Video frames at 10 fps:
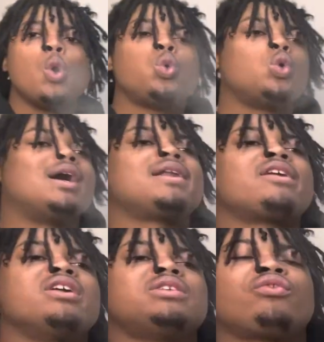Well, I got a
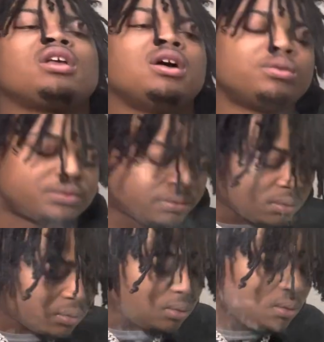question for y'all.
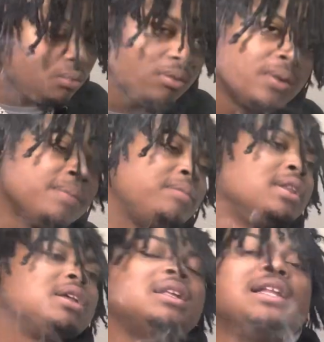
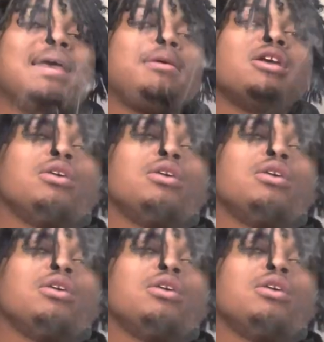Let me know